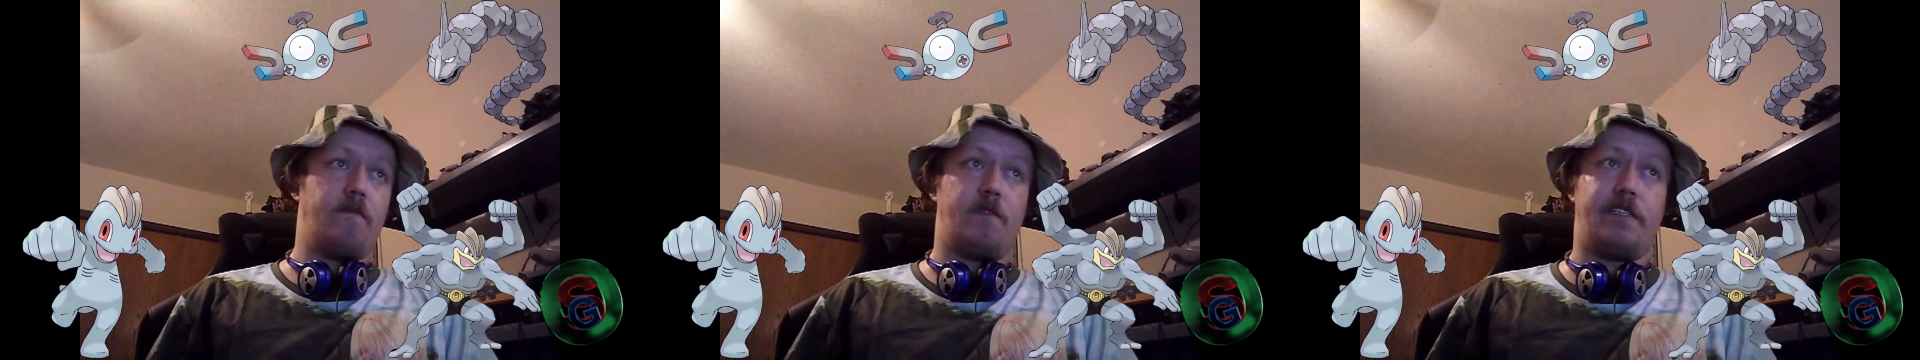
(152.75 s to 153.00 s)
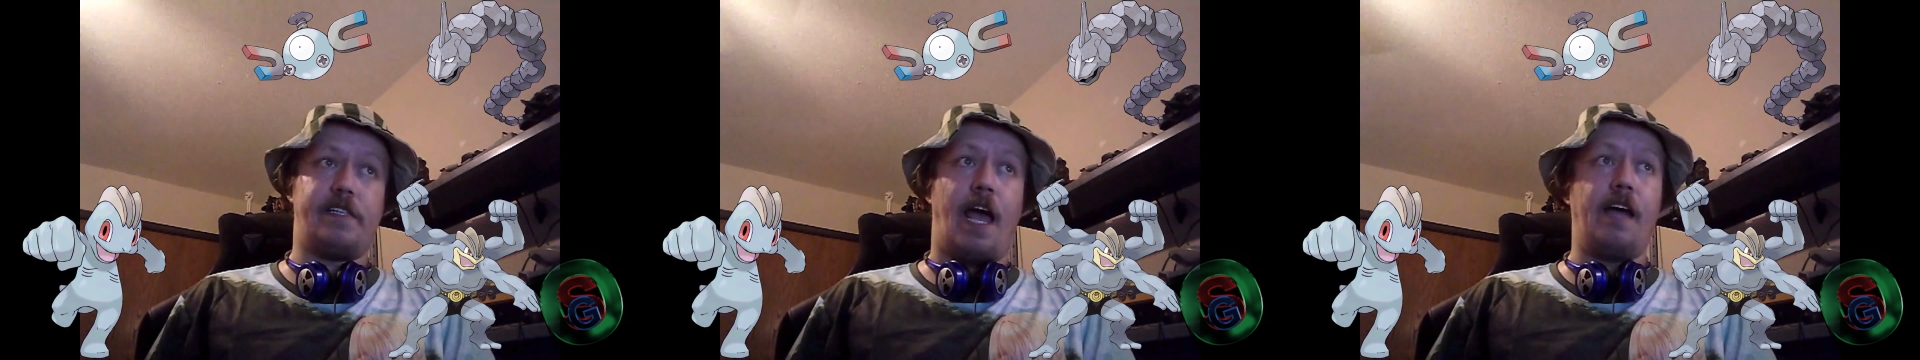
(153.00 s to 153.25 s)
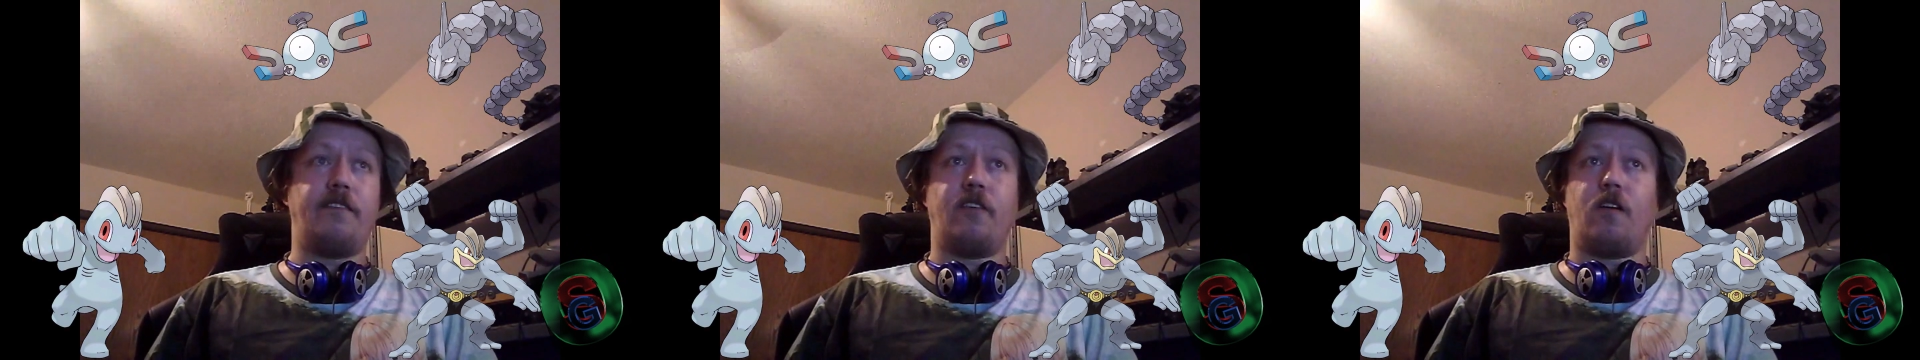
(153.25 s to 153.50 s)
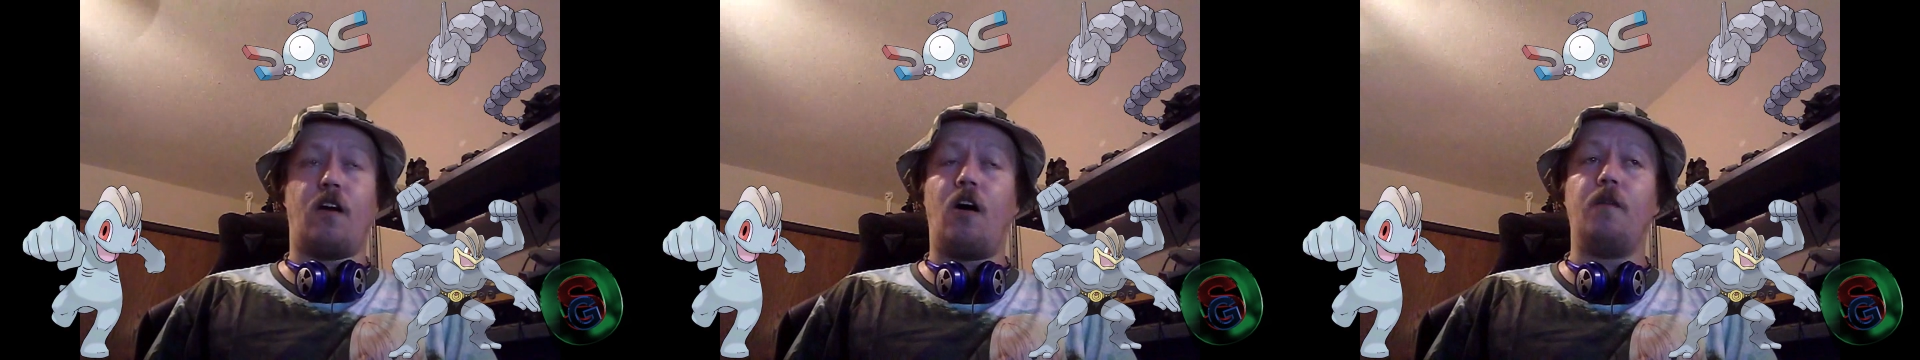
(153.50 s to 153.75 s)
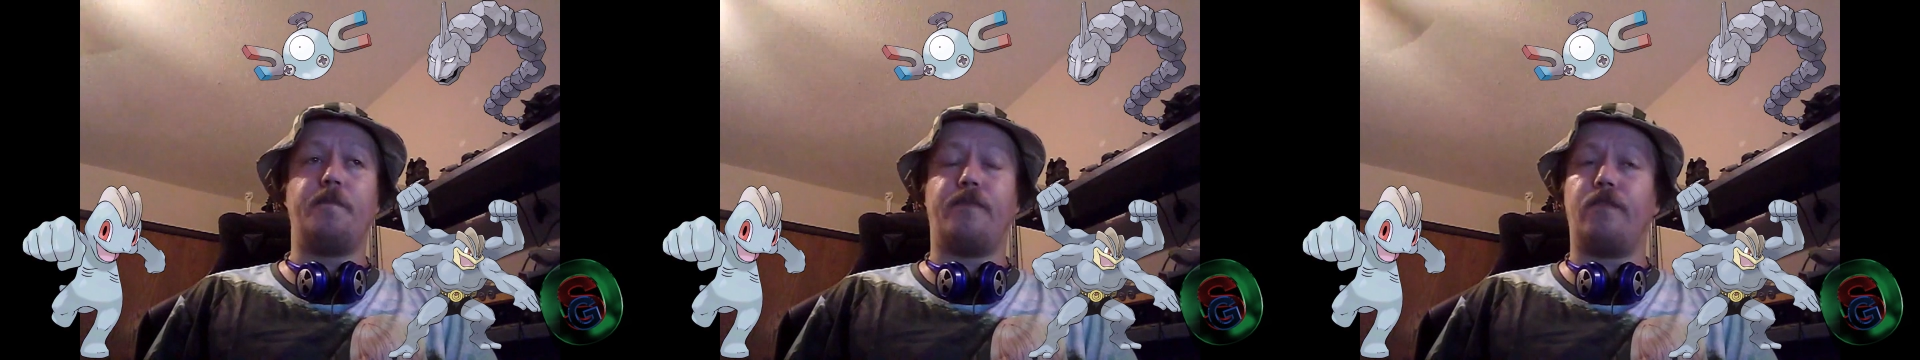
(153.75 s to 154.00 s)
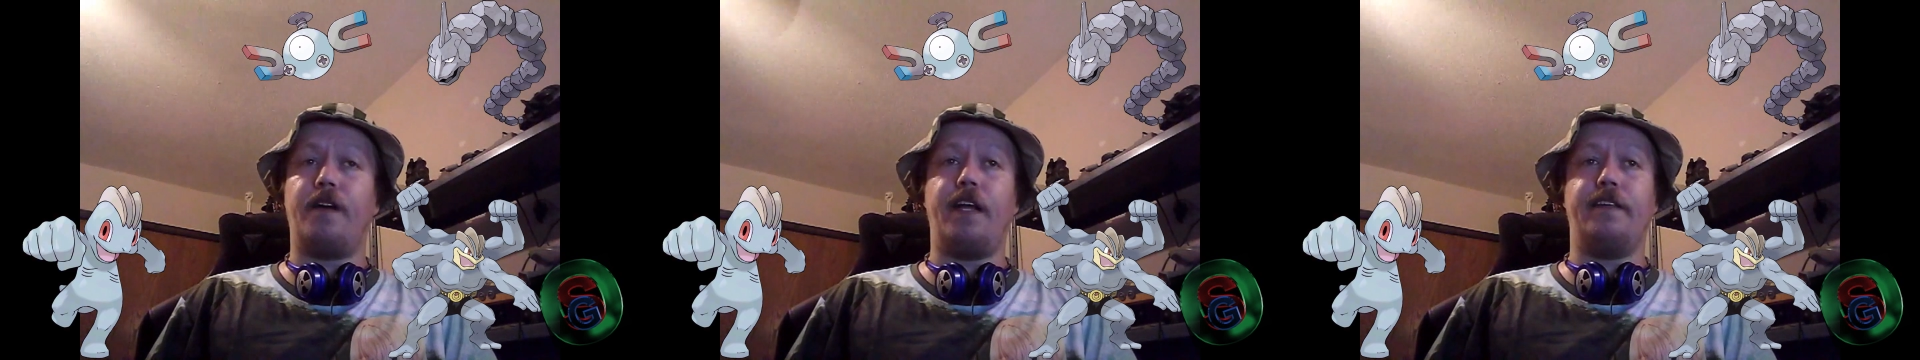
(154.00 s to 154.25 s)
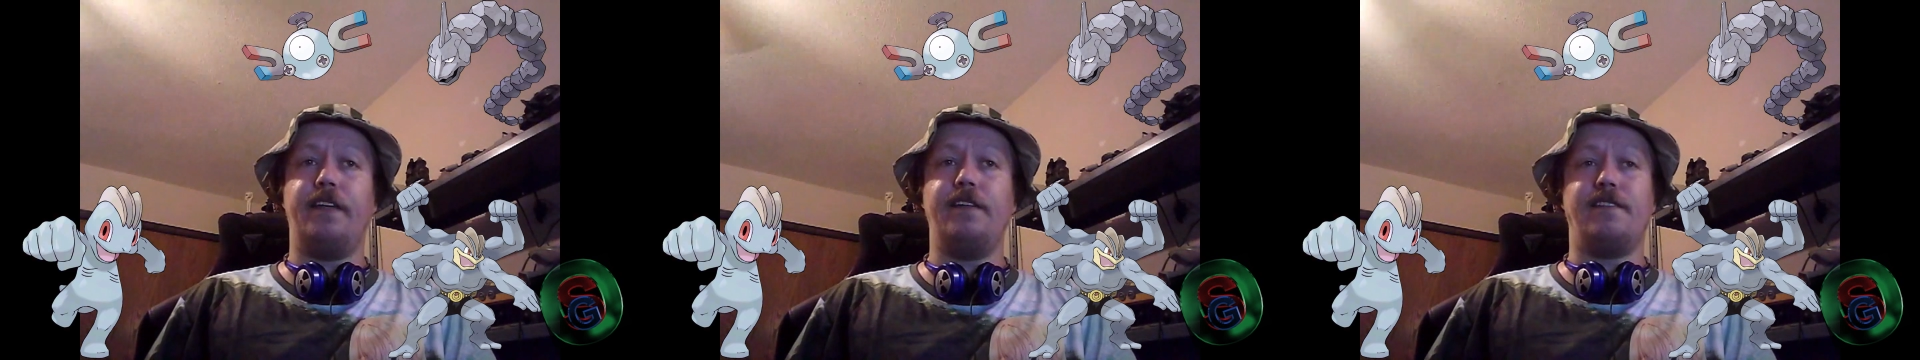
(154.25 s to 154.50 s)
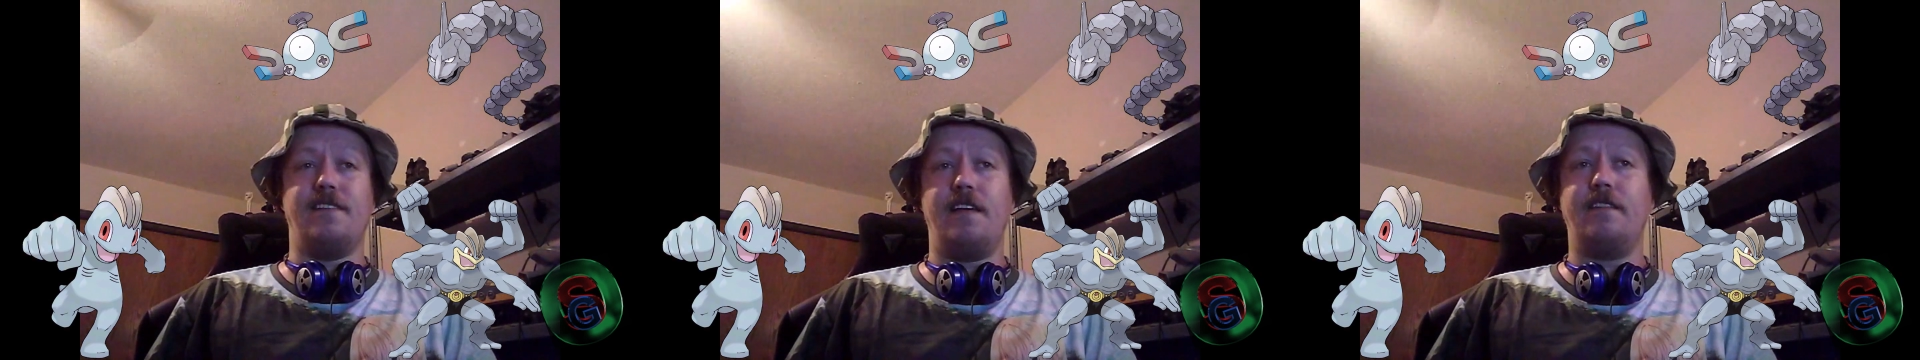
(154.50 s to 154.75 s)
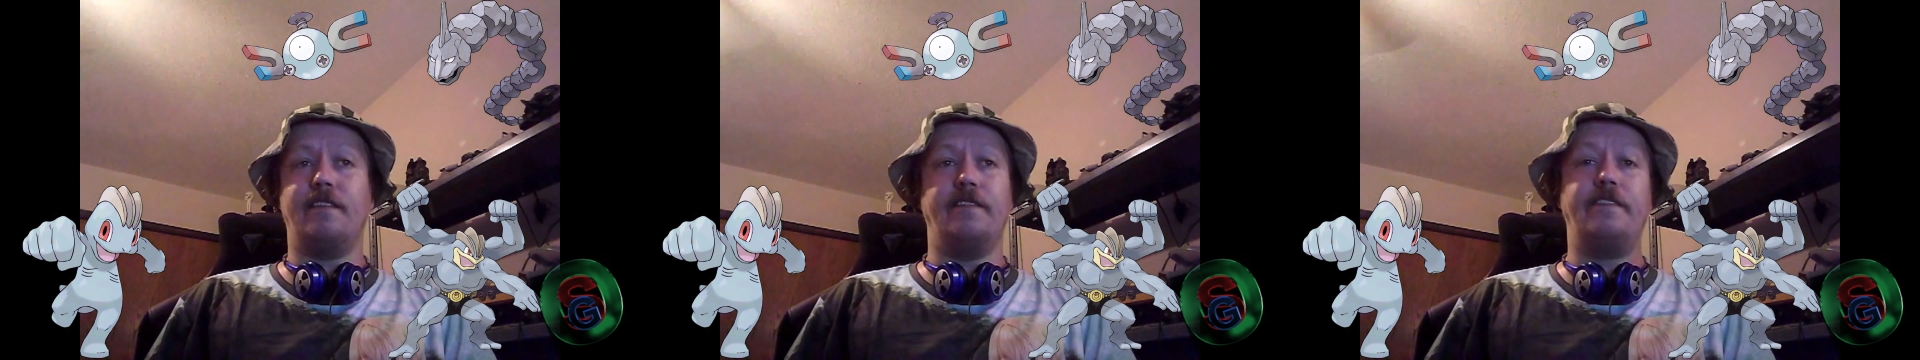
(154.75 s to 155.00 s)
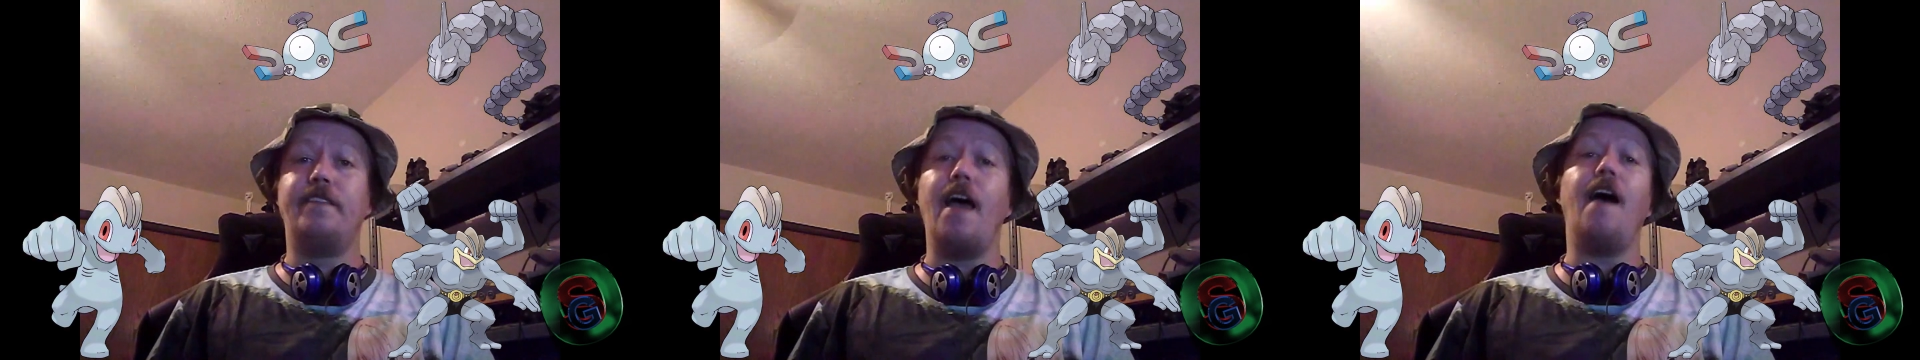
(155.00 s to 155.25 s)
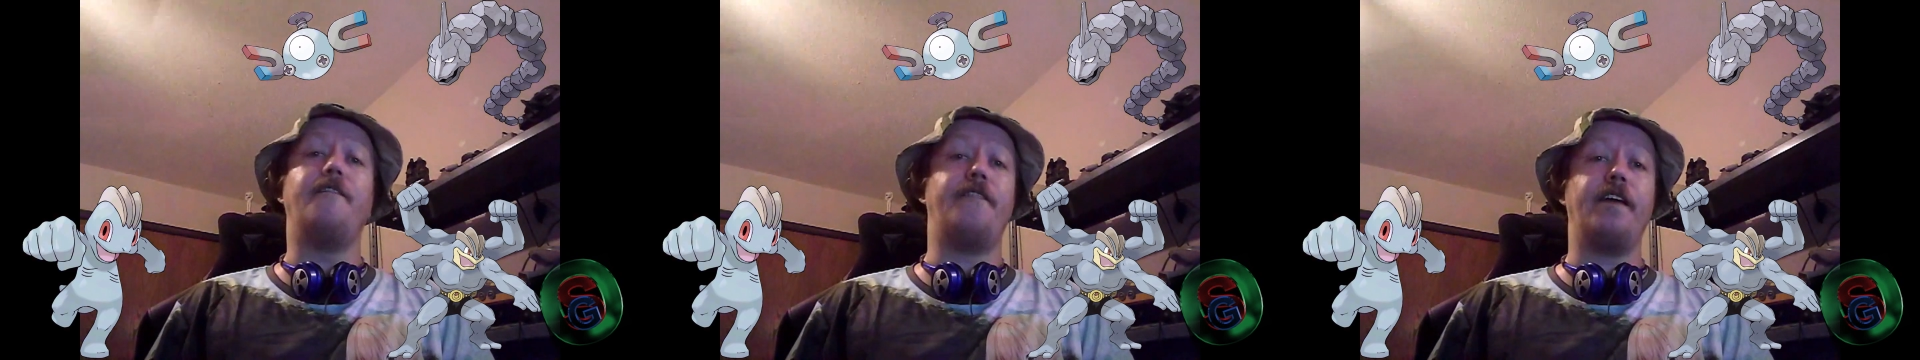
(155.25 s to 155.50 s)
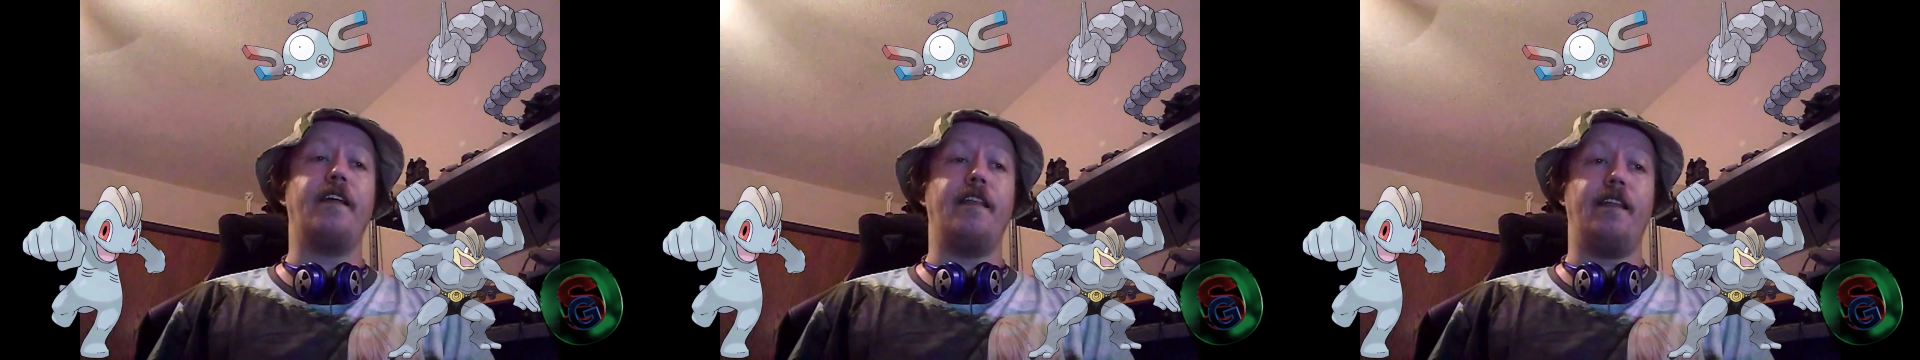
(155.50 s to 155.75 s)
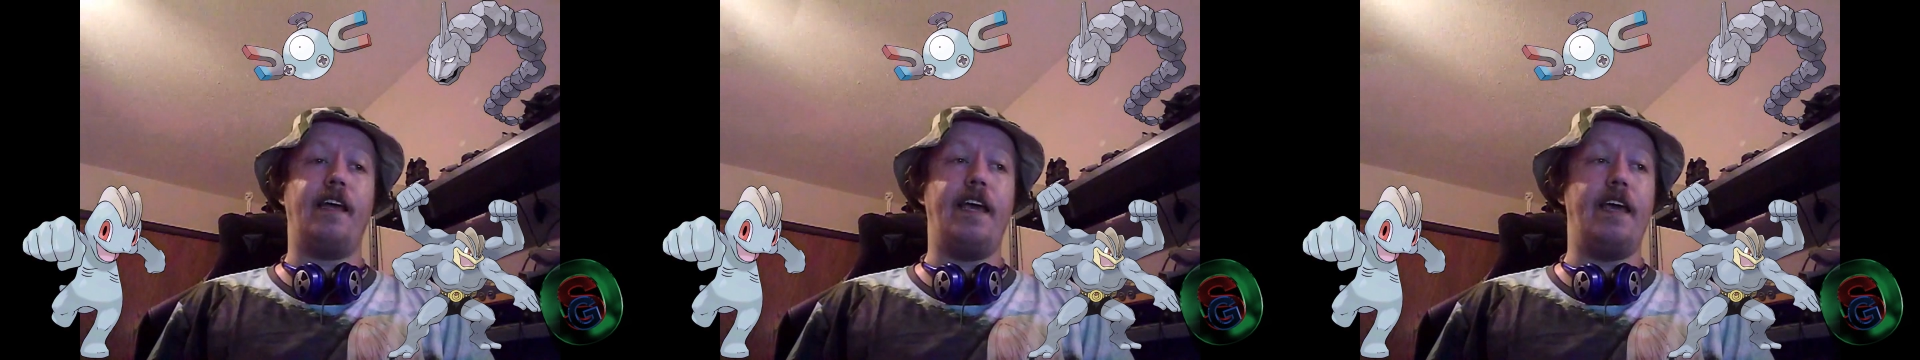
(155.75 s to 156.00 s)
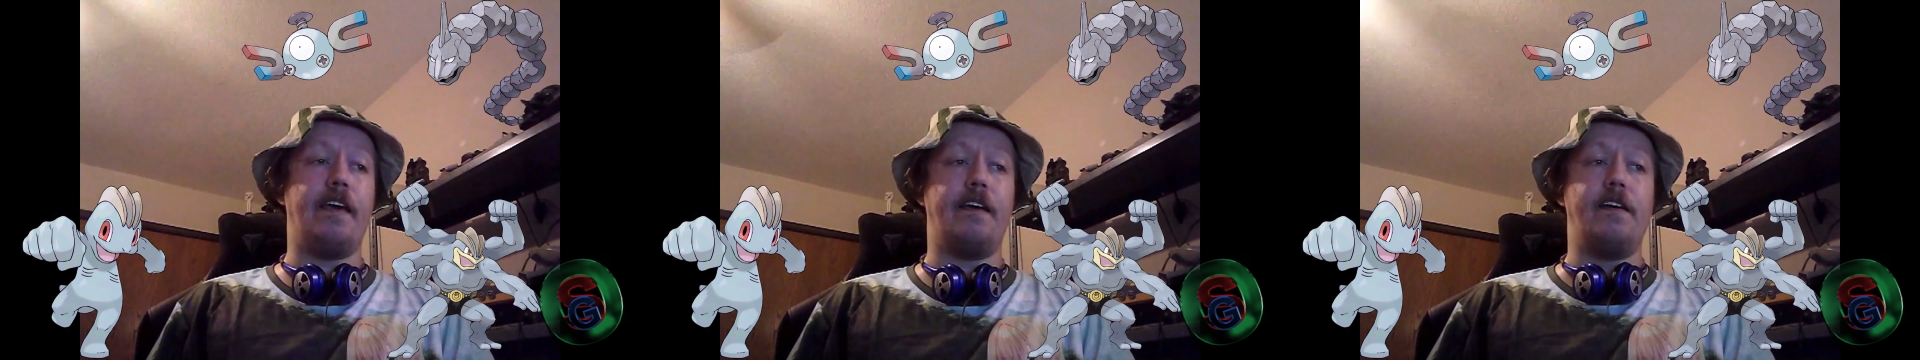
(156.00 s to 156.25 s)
stats are all pretty decent. It's definitely,